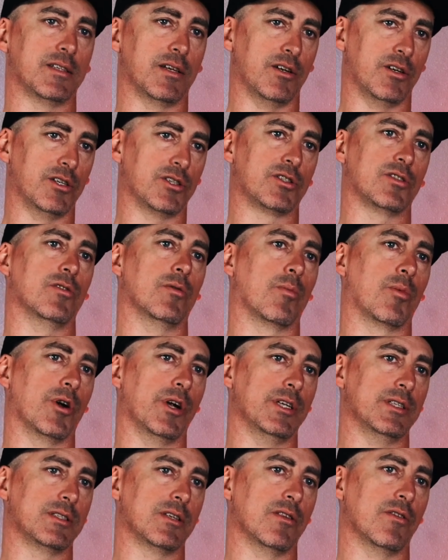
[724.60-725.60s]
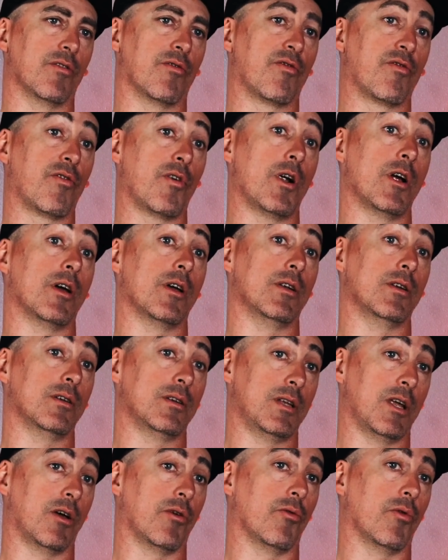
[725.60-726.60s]
an additional brace in the
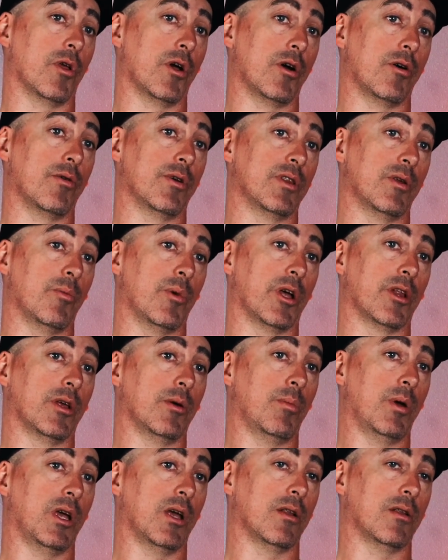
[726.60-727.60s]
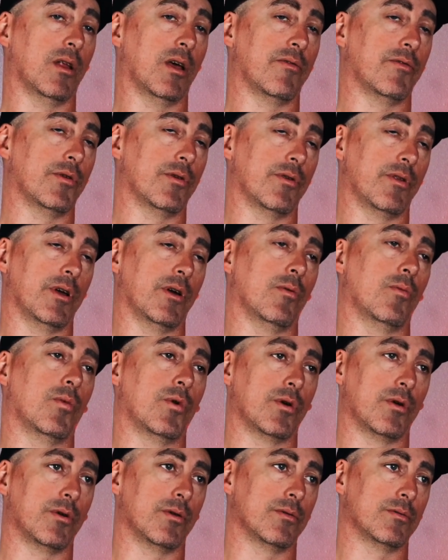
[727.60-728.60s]
front down low at the belly pan level that
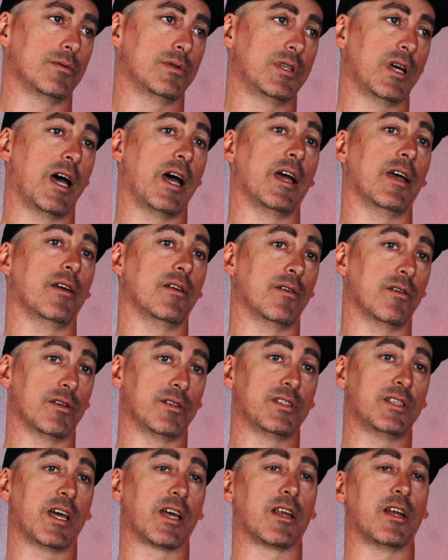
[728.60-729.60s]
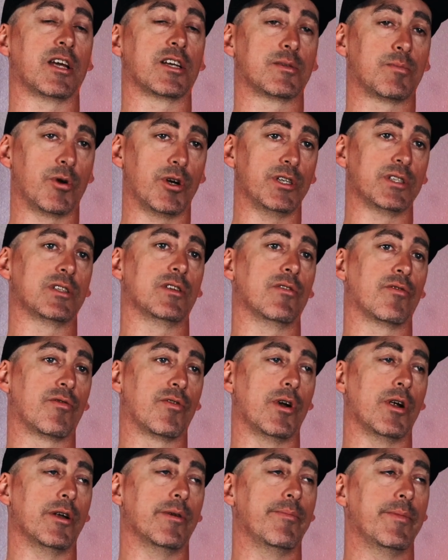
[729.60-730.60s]
will tie in a second X brace in the
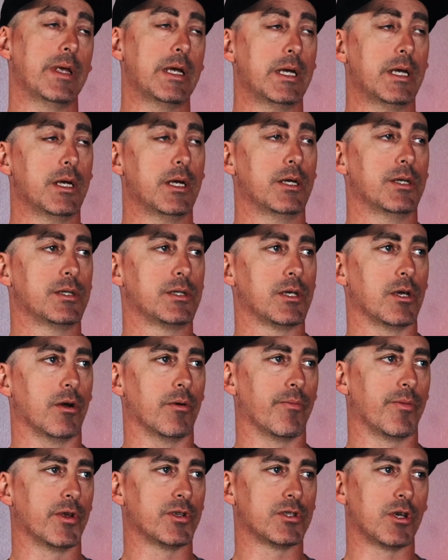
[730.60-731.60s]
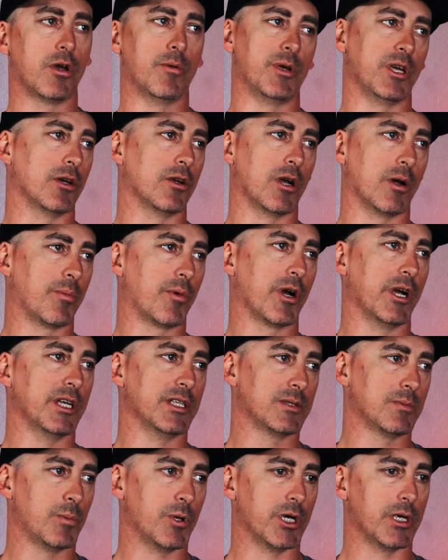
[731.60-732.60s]
front. So those will all be good
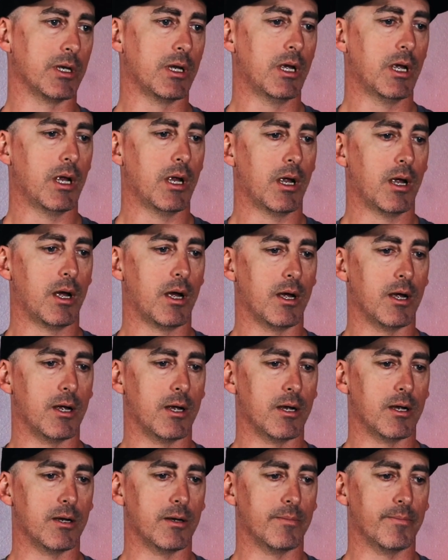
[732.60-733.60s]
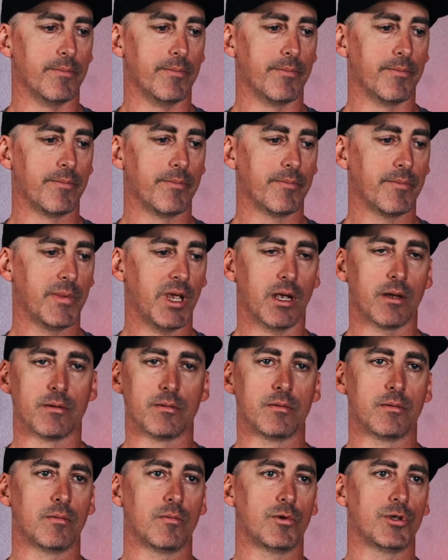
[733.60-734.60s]
upgrades, but
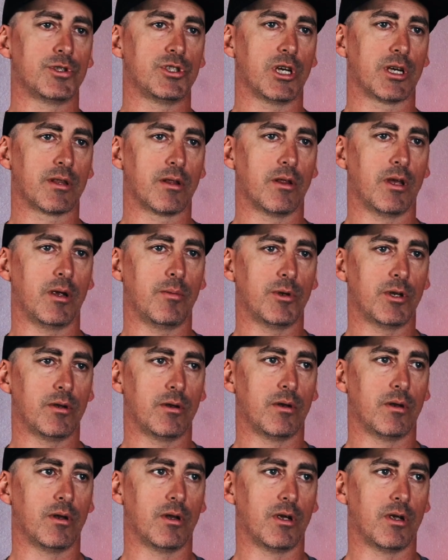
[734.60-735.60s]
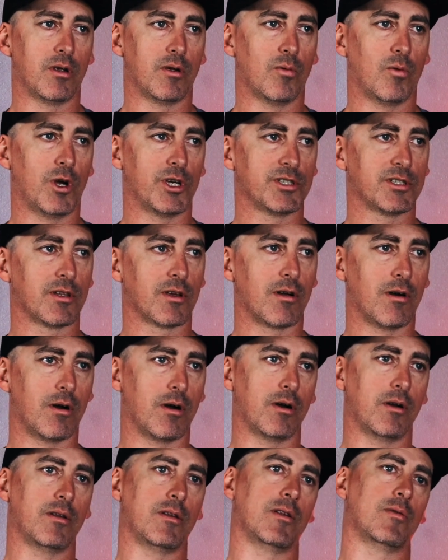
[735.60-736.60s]
yeah, we'll check the alignment and wash the
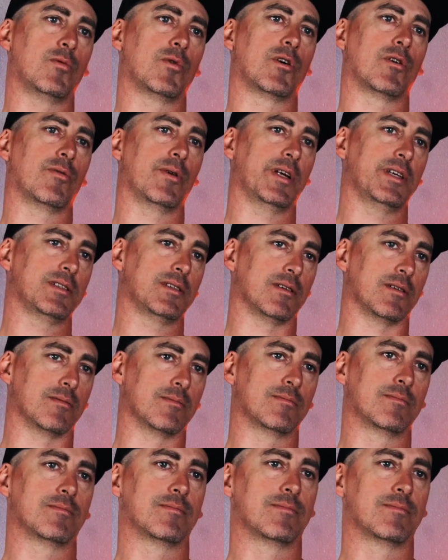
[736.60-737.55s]
car, and then we'll go racing.